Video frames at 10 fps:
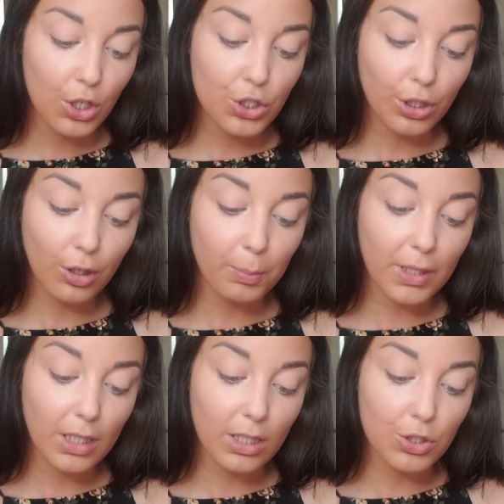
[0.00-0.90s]
Sugar
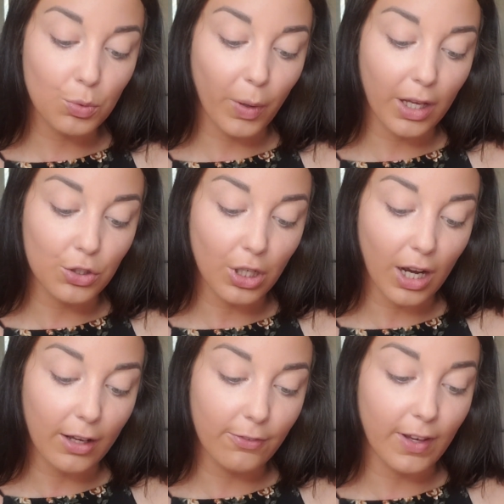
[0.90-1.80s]
Peach Wet and
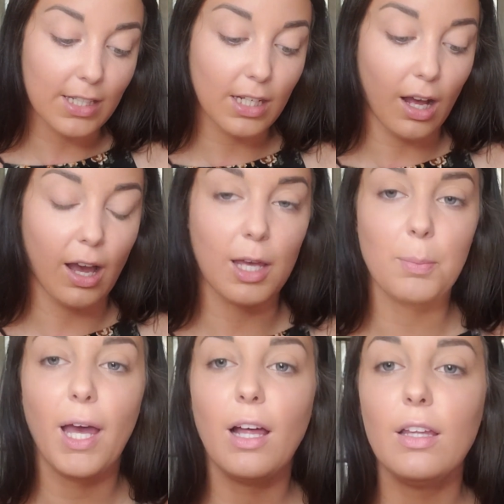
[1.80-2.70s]
Dry Face and Eye
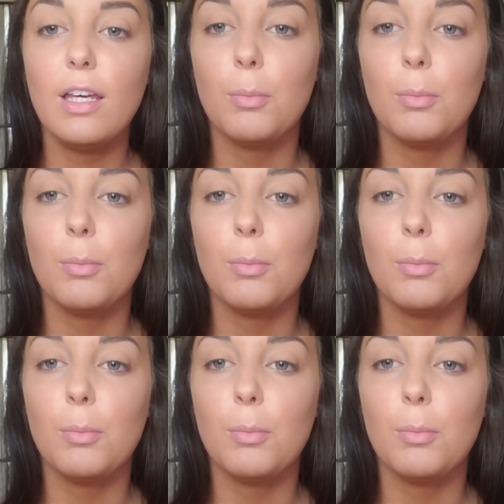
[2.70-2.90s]
palette.